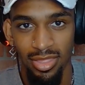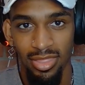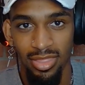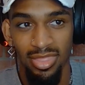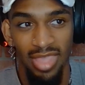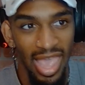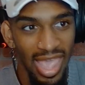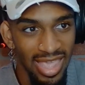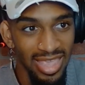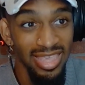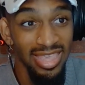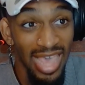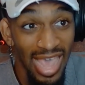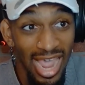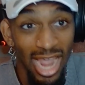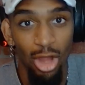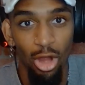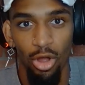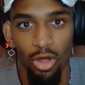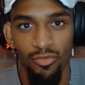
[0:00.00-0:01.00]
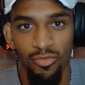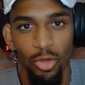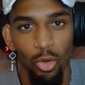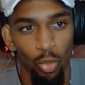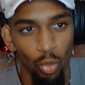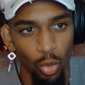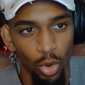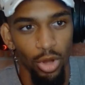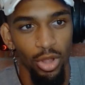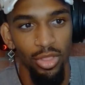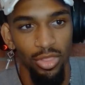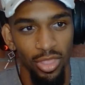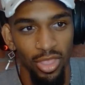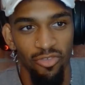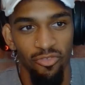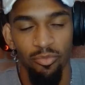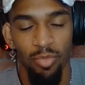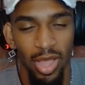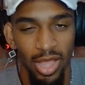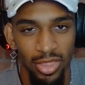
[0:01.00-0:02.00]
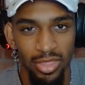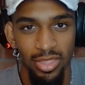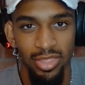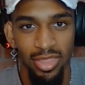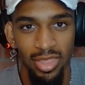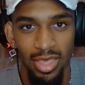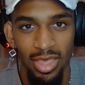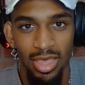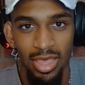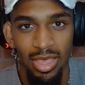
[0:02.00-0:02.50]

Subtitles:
Take care of your work-life balance.